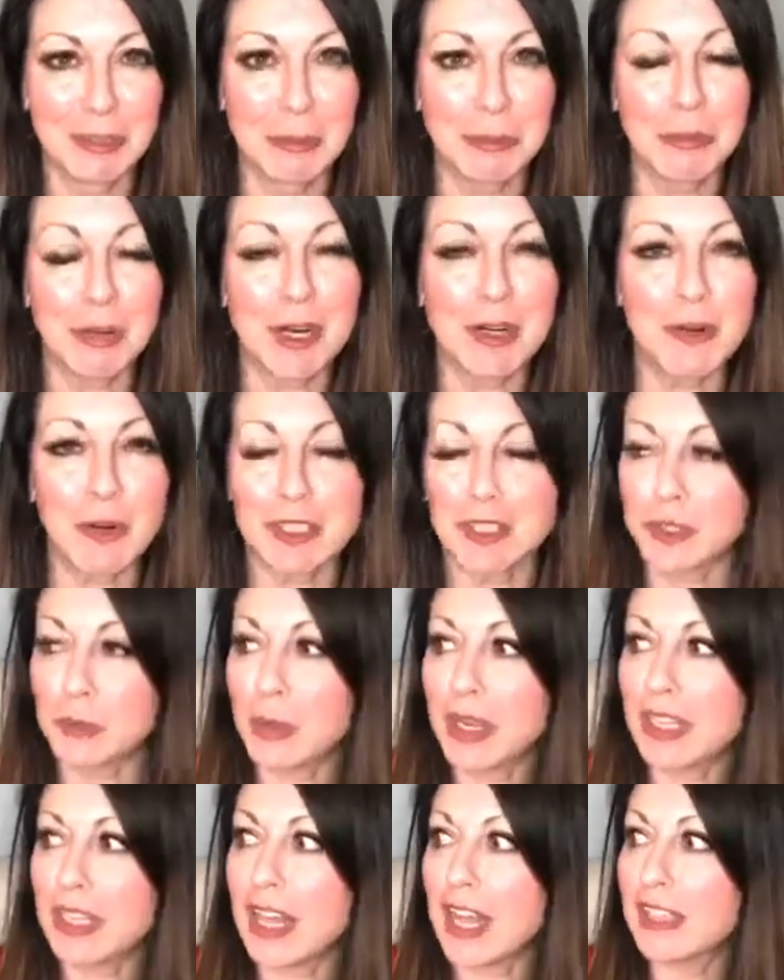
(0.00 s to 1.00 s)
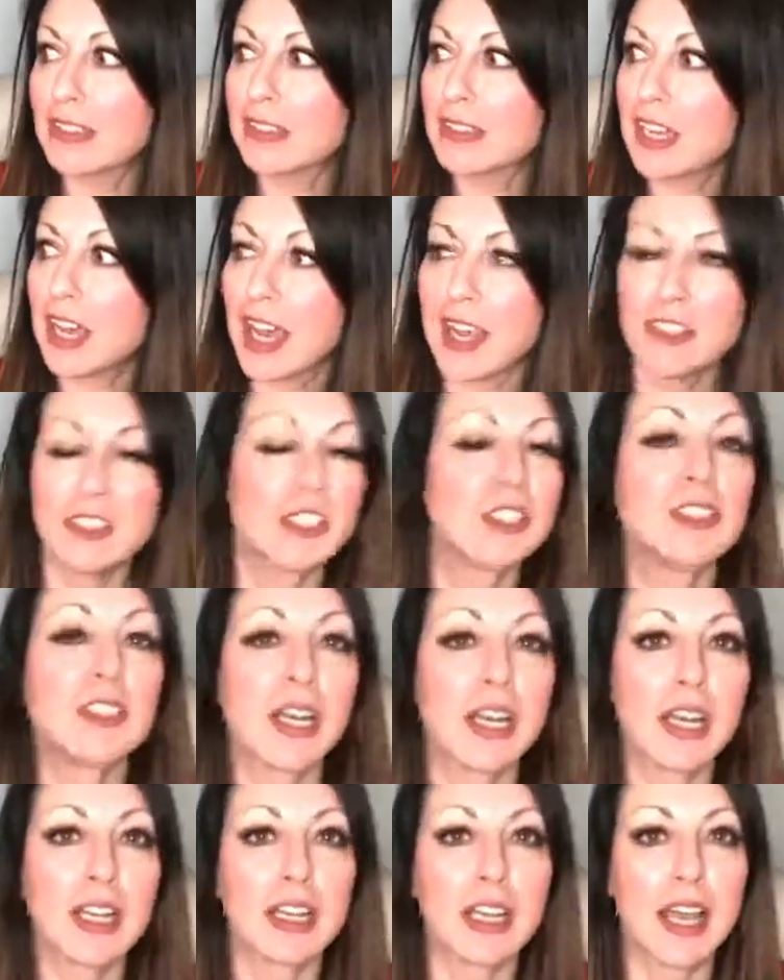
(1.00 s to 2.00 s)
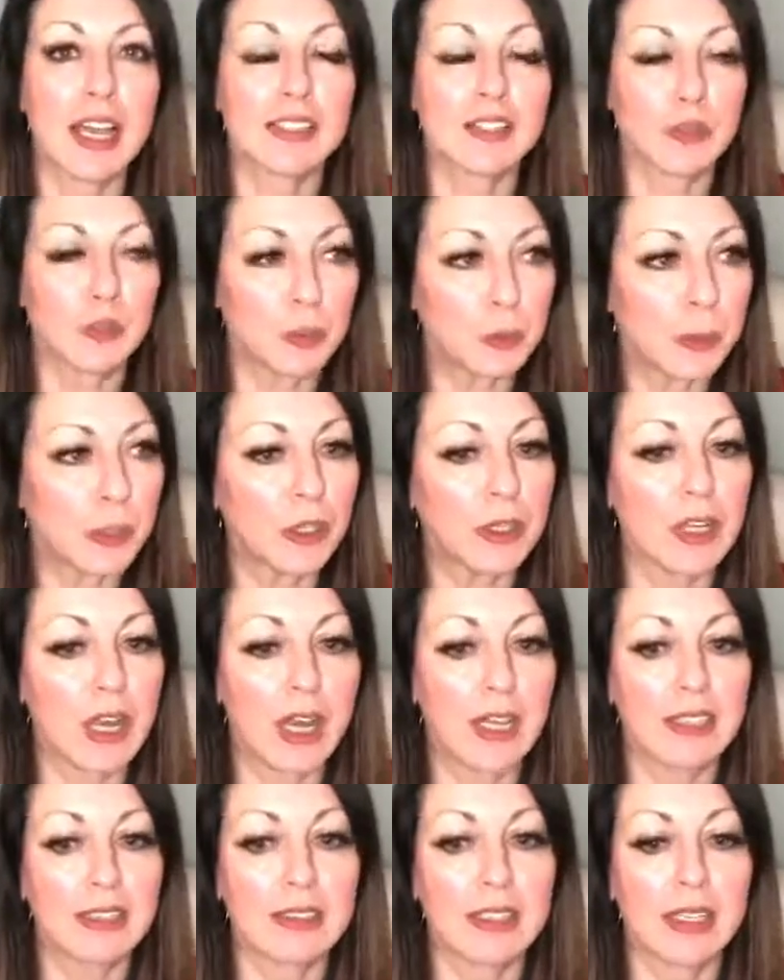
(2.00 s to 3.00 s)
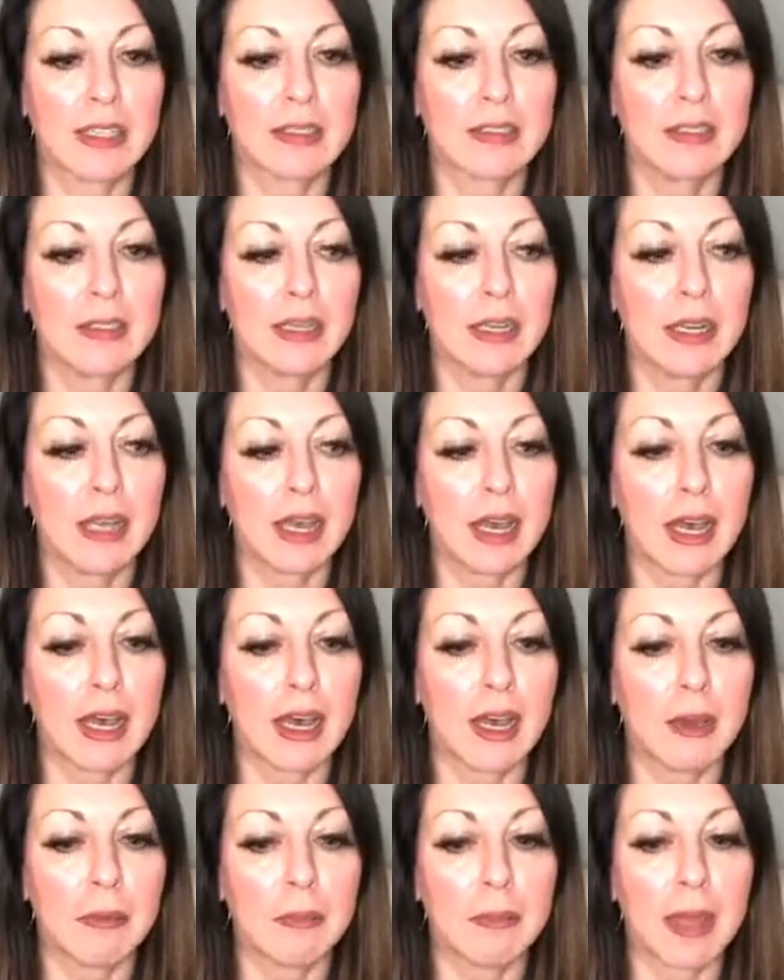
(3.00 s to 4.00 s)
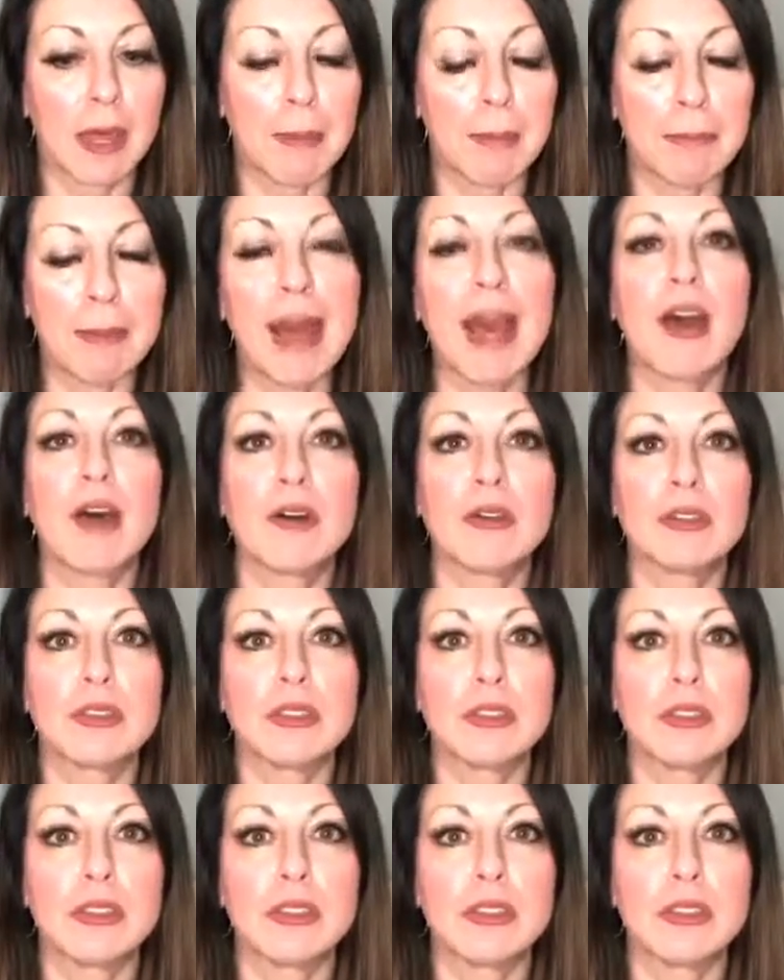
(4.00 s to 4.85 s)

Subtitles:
Mark watched my class. I just taught a class, it was pure content, about,